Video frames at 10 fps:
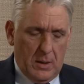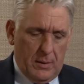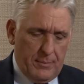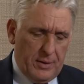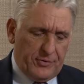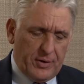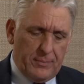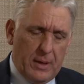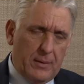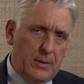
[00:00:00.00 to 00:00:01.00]
Minister,
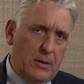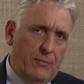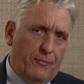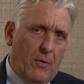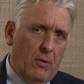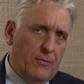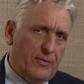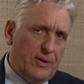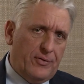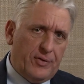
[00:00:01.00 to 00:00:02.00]
you've
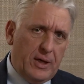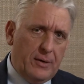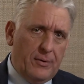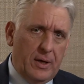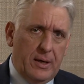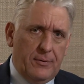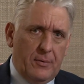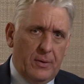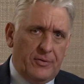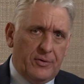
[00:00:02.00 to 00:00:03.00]
obviously seen
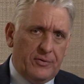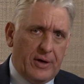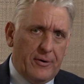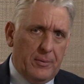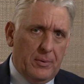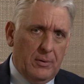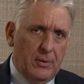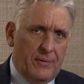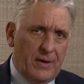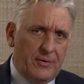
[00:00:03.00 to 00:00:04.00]
the recent
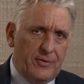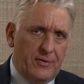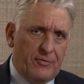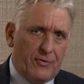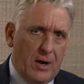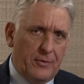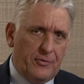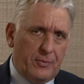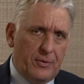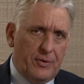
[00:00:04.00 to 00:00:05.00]
terrible events in
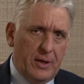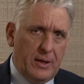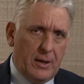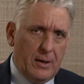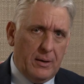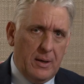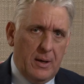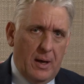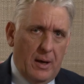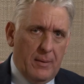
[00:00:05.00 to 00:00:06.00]
France with the
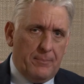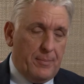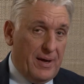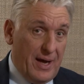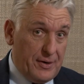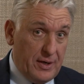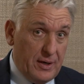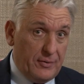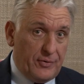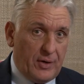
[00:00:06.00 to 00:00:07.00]

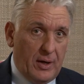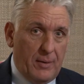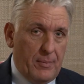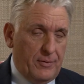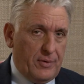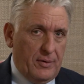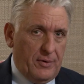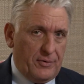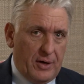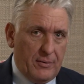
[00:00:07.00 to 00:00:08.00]
beheadings, with
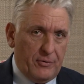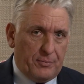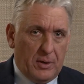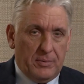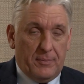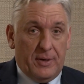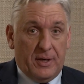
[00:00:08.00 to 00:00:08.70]
the terrorist problem that